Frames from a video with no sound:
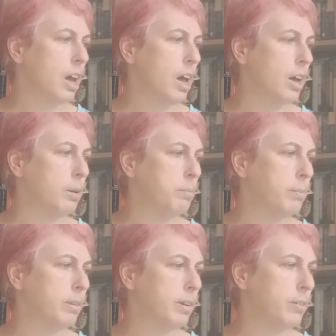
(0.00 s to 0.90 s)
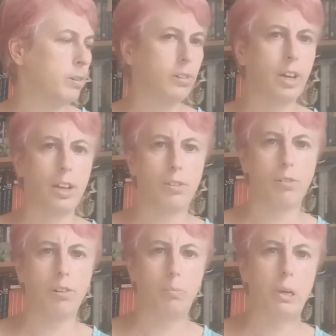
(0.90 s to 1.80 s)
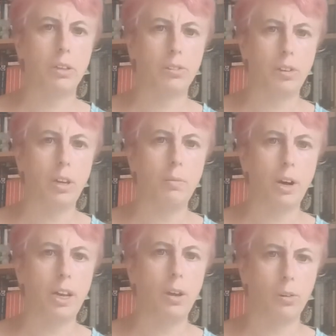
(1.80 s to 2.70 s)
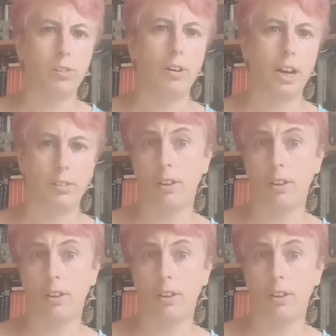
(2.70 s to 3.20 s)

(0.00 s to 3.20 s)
There are also categories B and C, where he also had